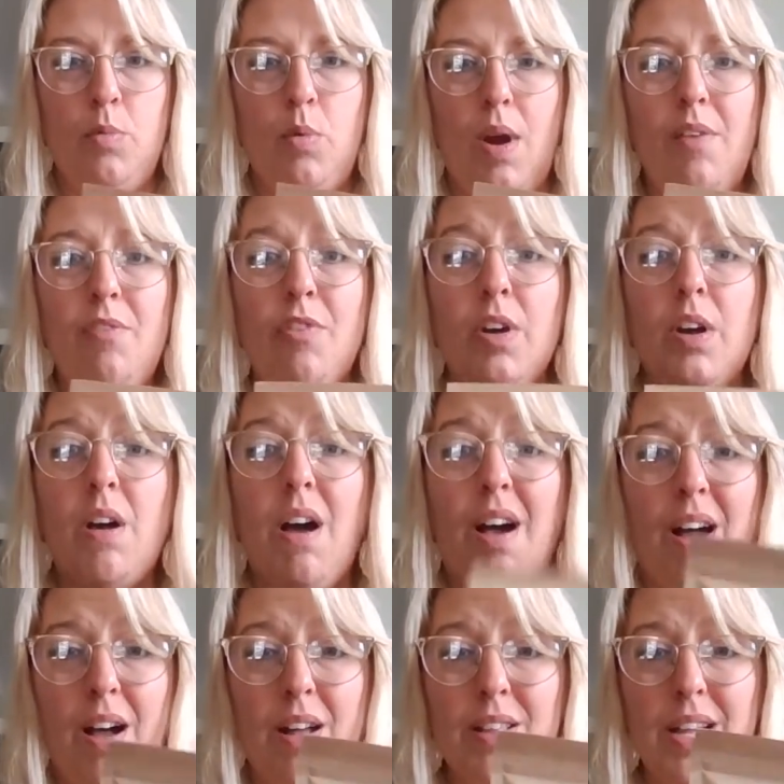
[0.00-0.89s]
great for
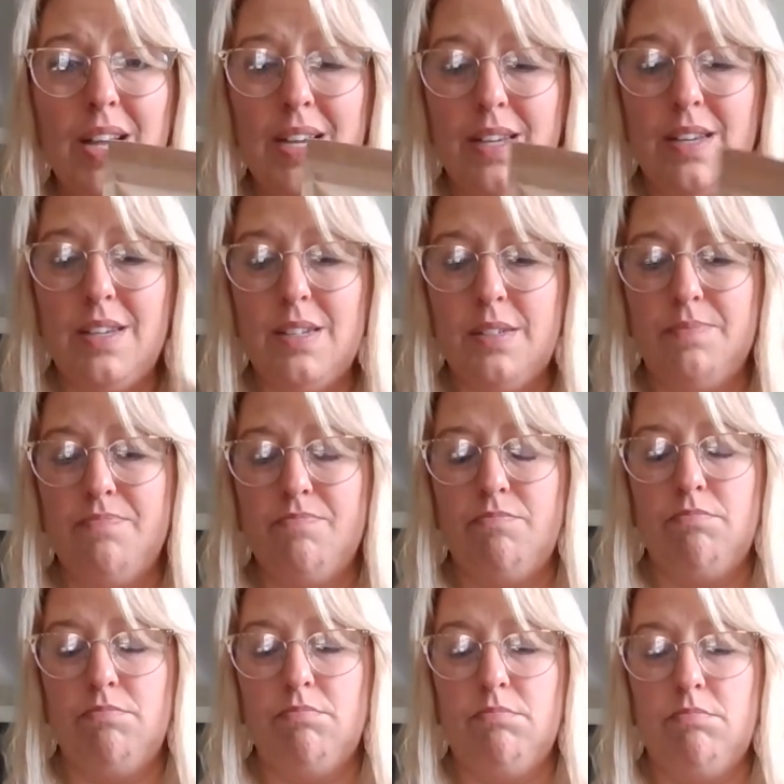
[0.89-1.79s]
colic,
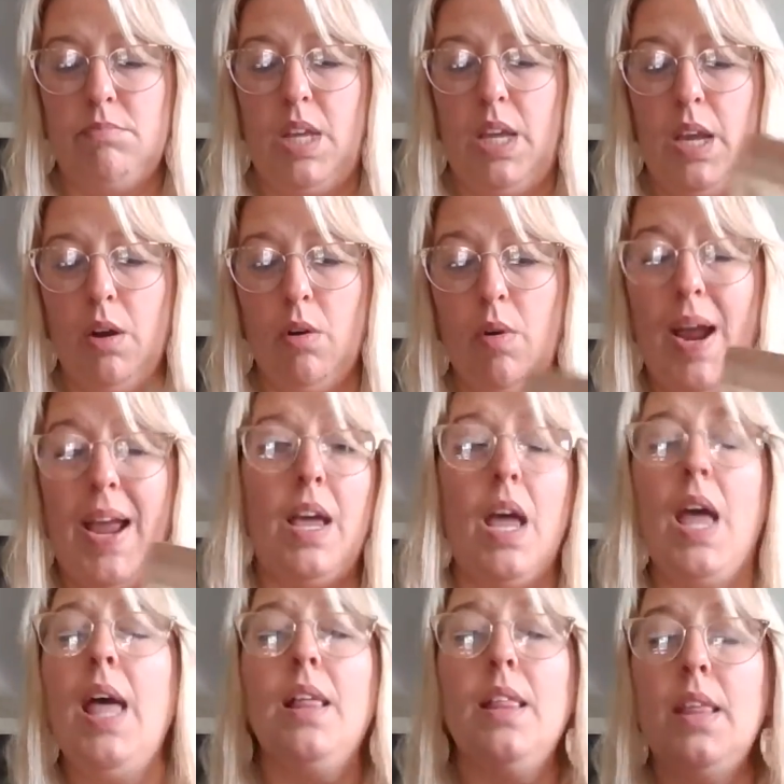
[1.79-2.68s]

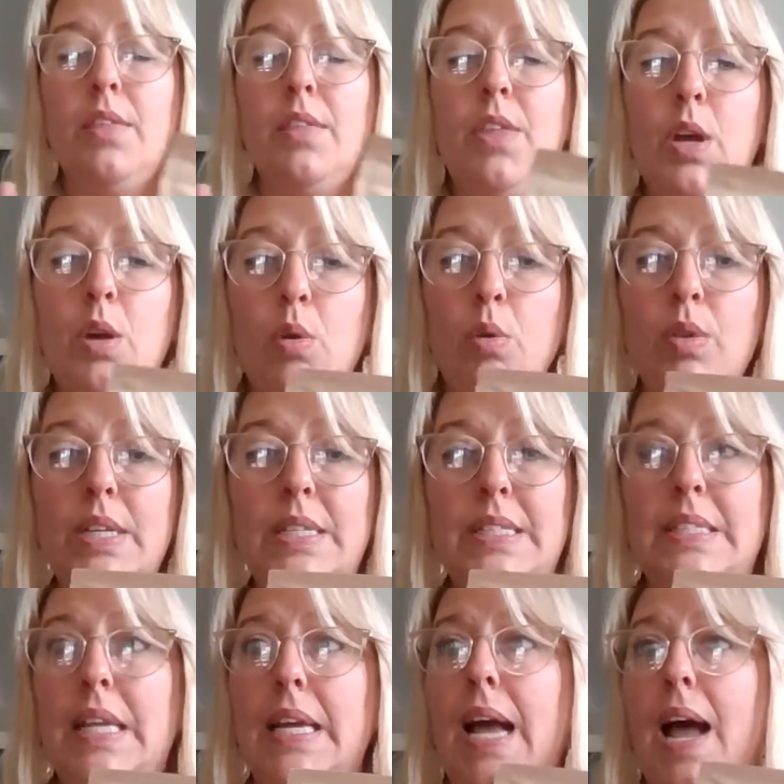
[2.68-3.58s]
earache. The
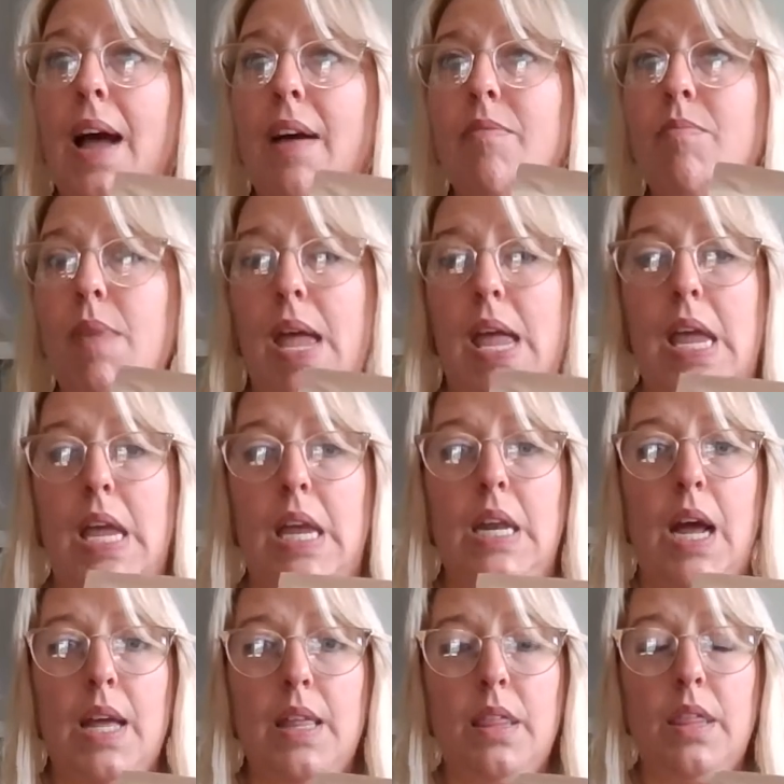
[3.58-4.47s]
coolest thing I've
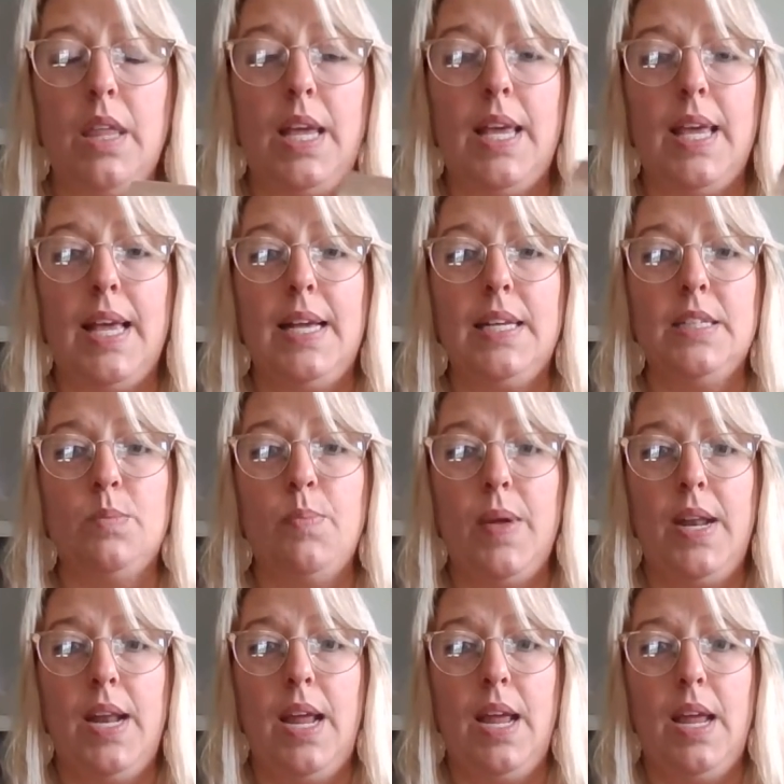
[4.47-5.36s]
made, I think, has
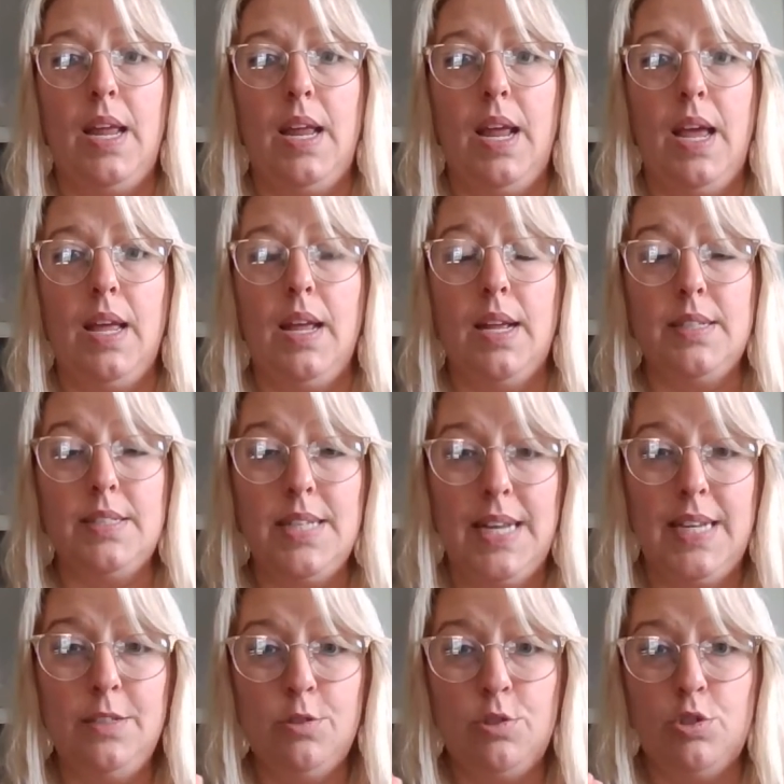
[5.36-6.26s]
been a
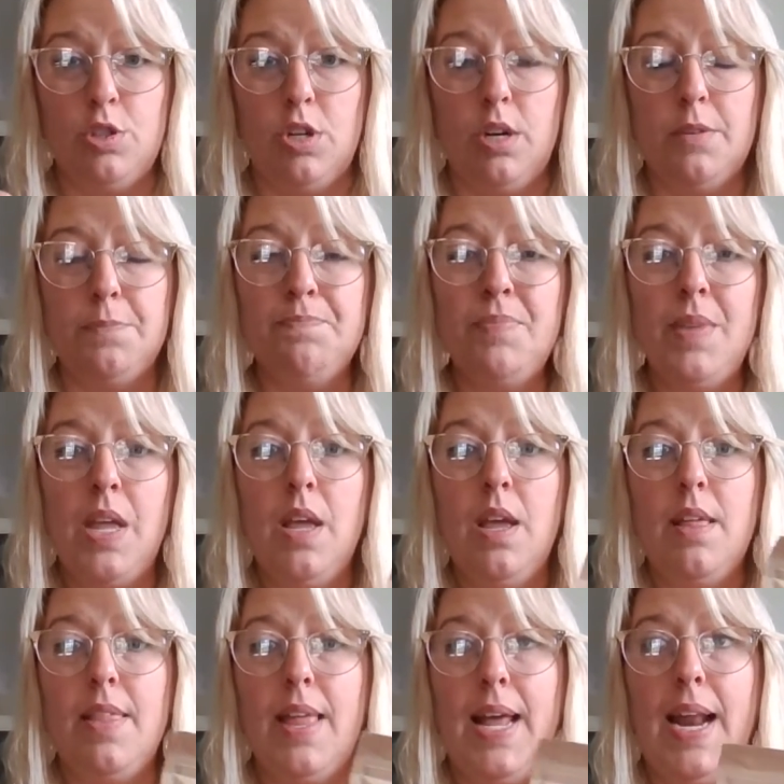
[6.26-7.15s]
tincture
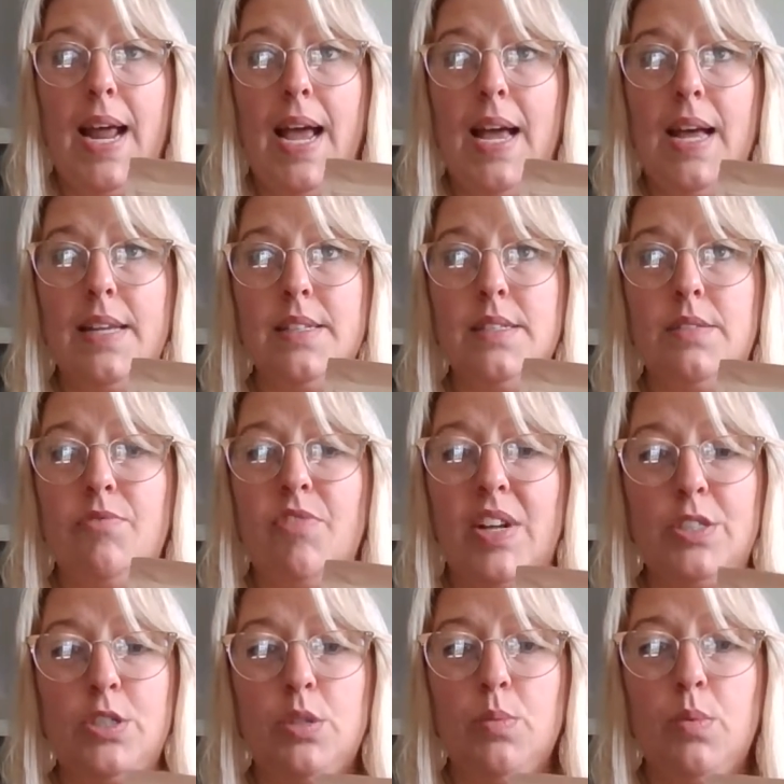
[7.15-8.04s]
that has
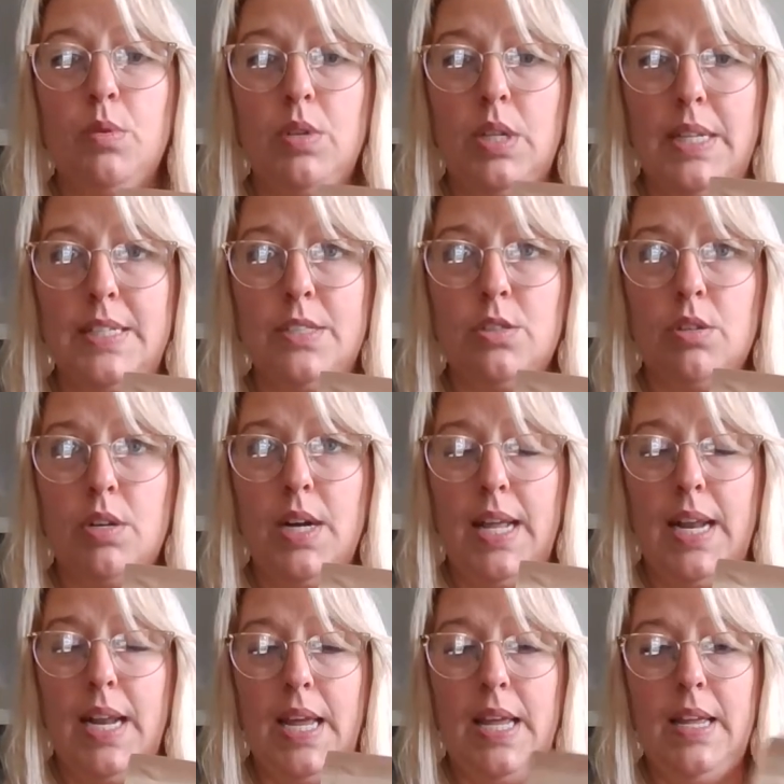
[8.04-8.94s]
vegetable
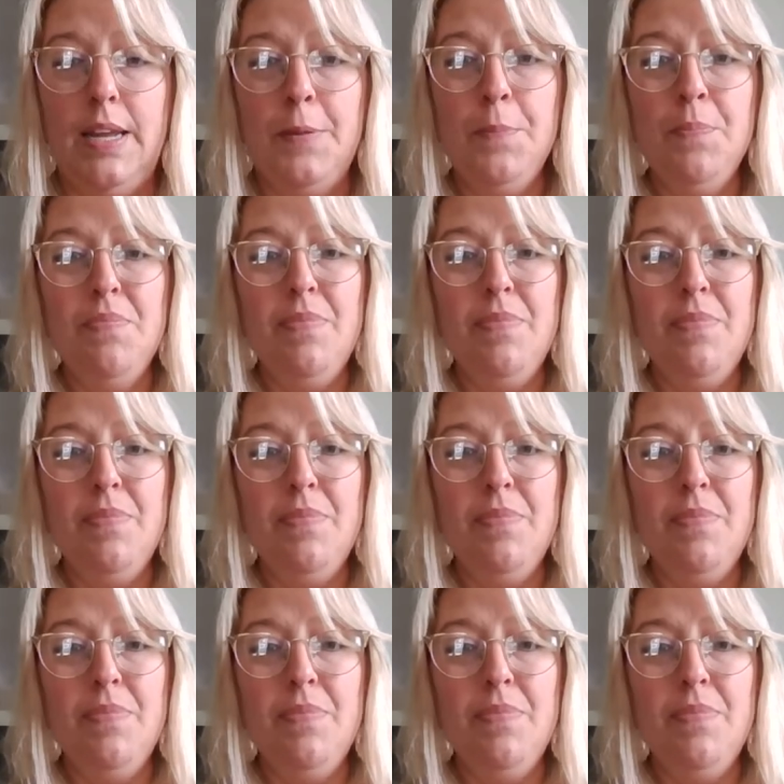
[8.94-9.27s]
glycerin in it.